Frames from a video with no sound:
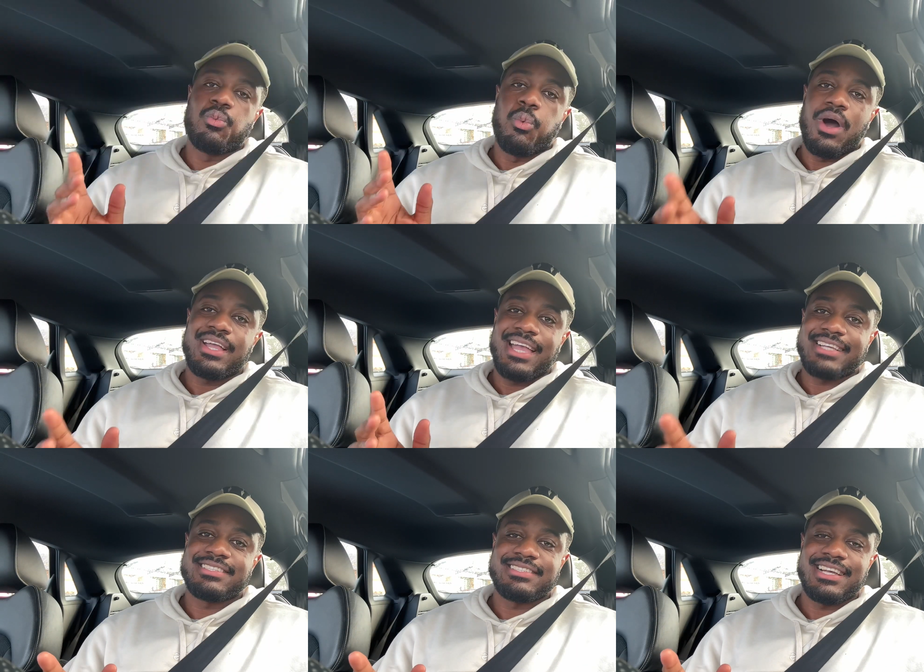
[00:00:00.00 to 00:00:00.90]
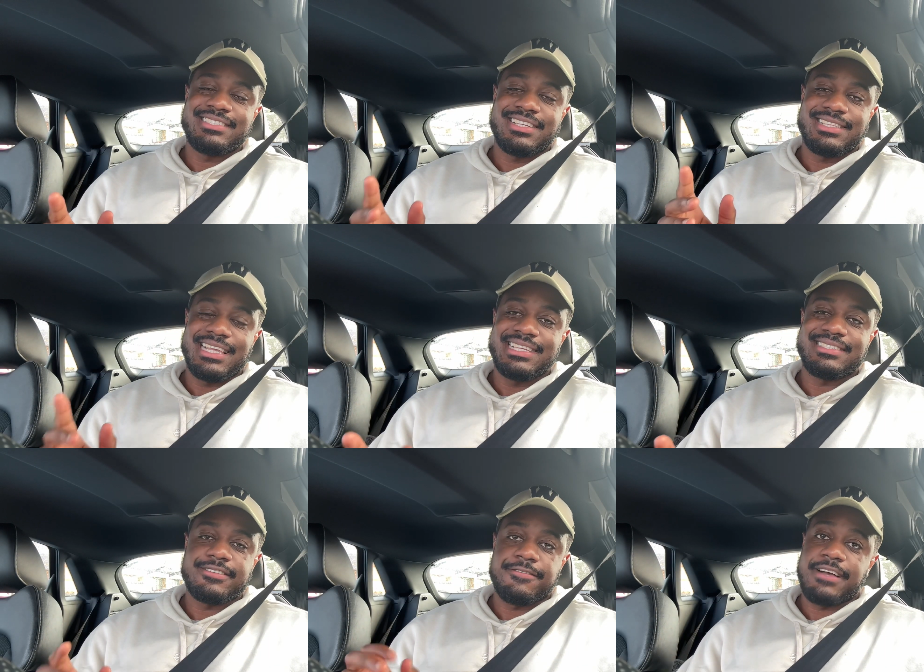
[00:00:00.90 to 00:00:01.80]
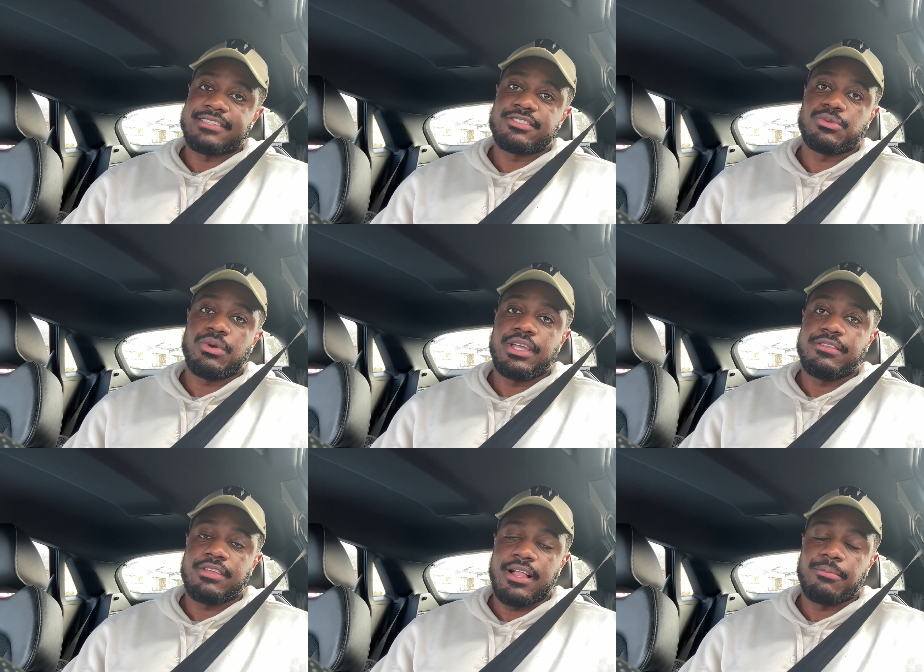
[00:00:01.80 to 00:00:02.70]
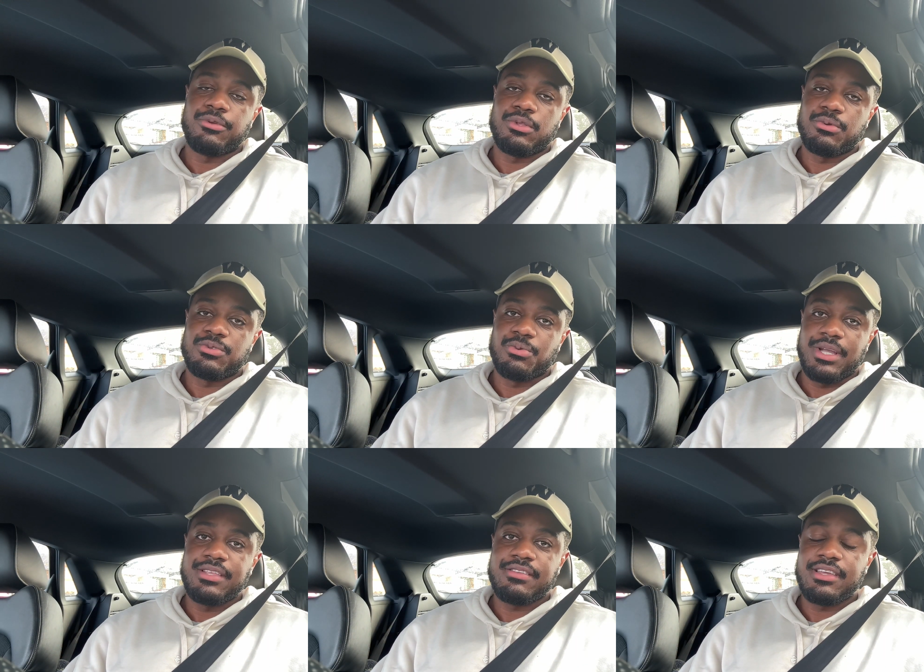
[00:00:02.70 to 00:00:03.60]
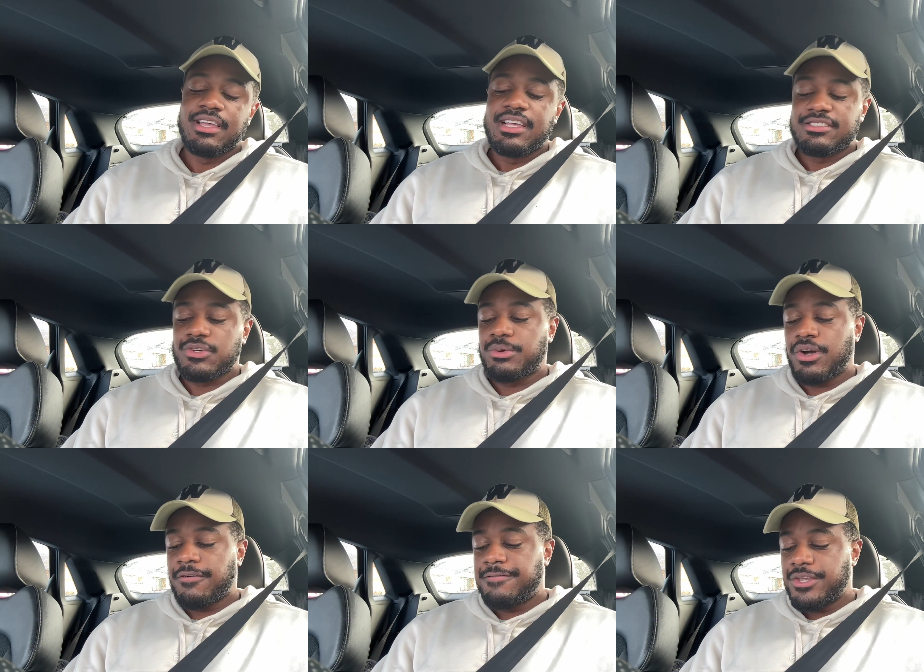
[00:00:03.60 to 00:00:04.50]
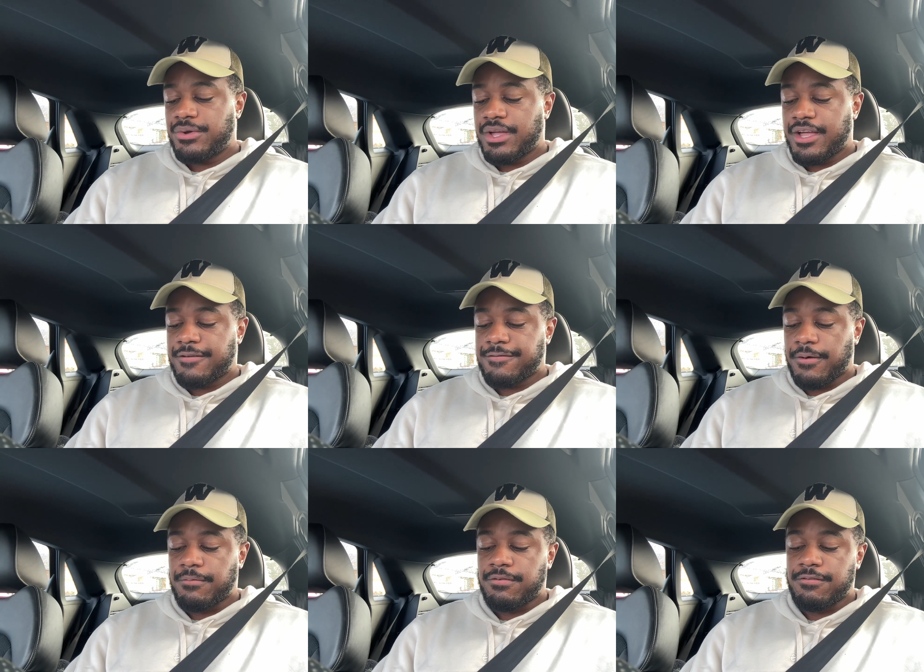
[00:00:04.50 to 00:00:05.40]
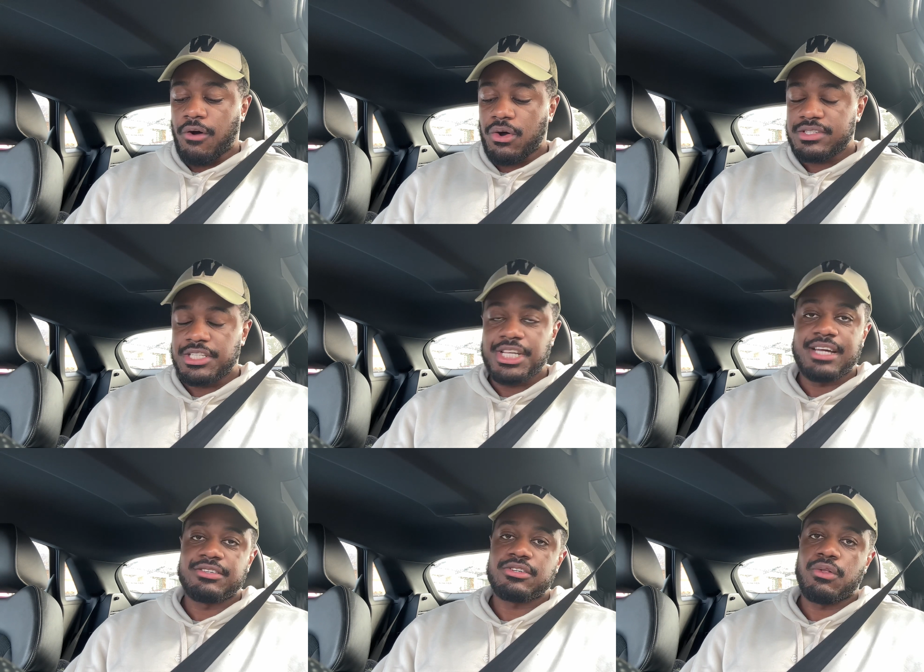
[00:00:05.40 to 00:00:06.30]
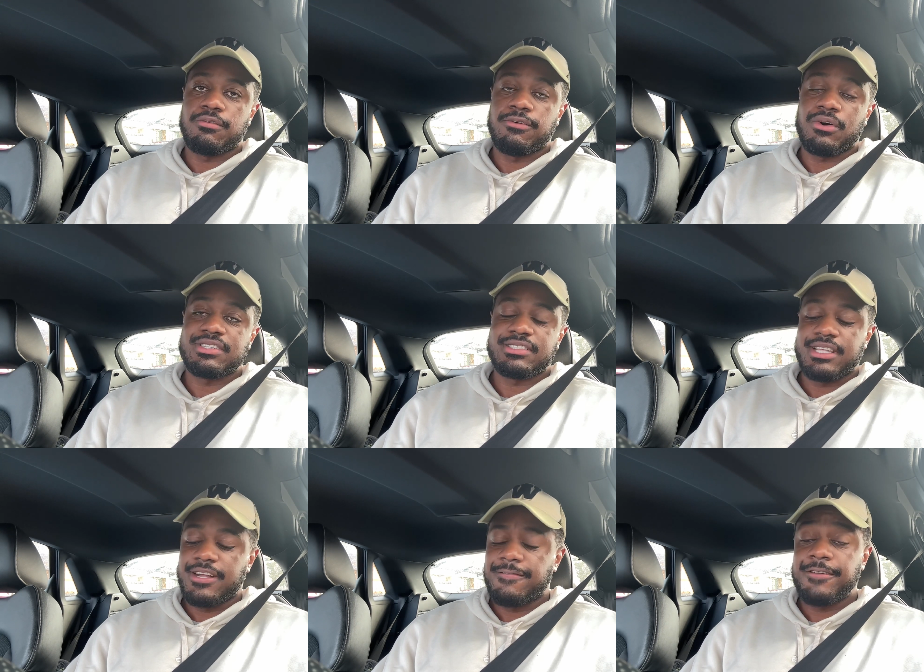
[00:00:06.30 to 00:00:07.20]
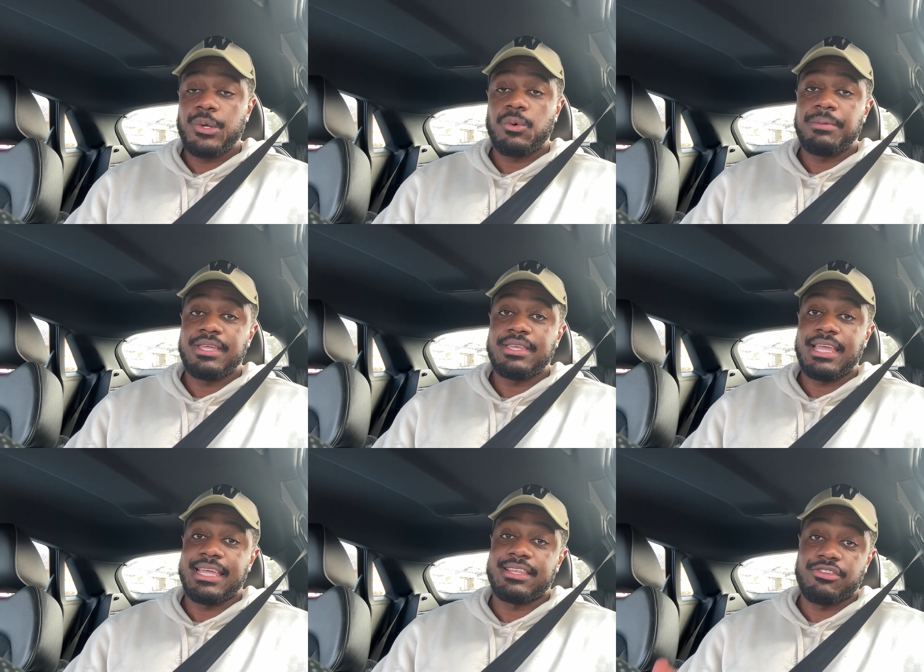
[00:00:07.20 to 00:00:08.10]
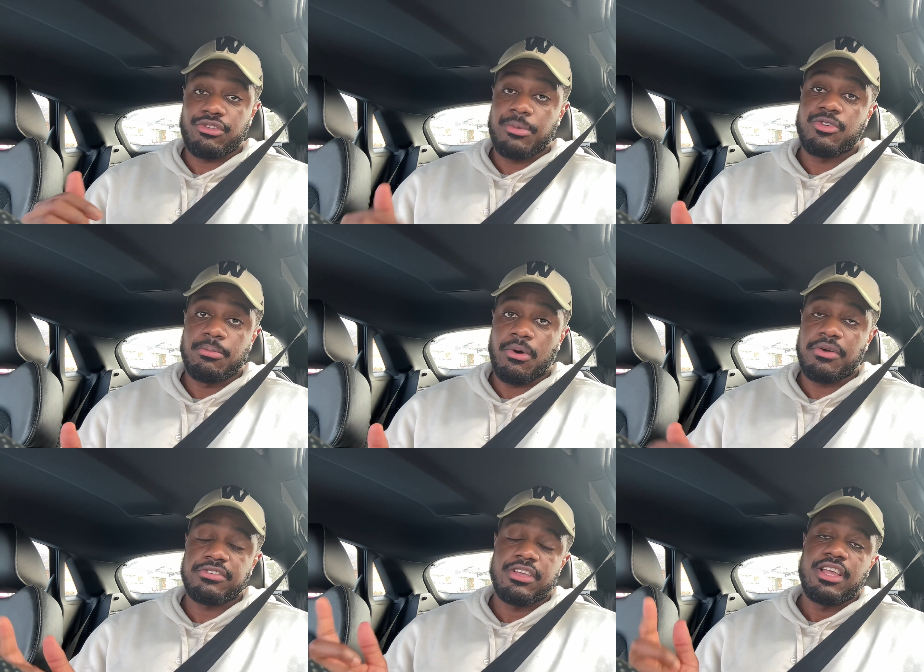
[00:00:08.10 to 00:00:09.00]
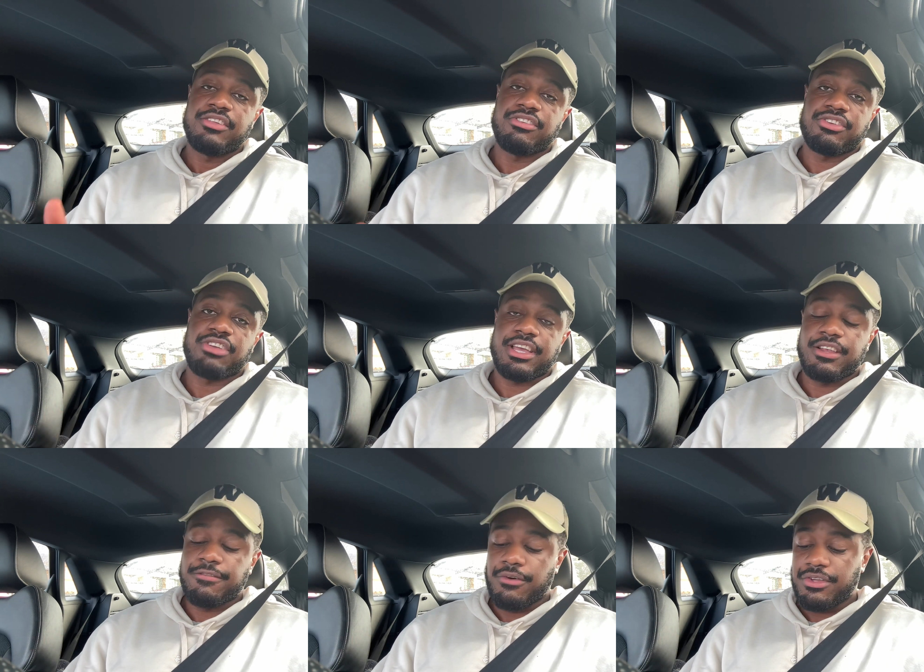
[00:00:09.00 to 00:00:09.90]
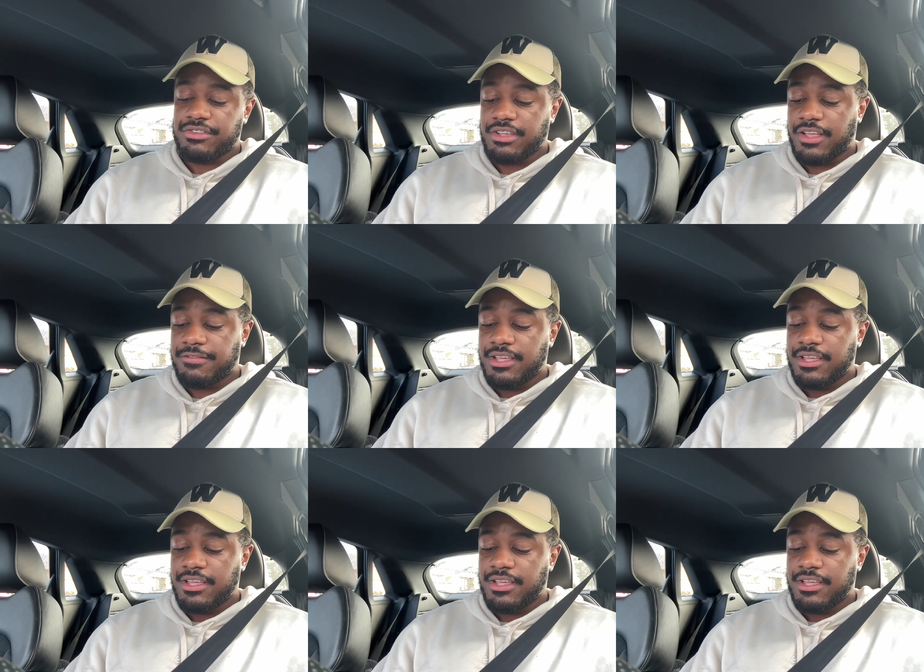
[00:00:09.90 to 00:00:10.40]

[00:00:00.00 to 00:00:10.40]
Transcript: why exercising isn't the fastest way to help you lose weight. So we got a video here from Vox. The channel is called Vox. Their video will be in the description box, so you can check it out for yourself.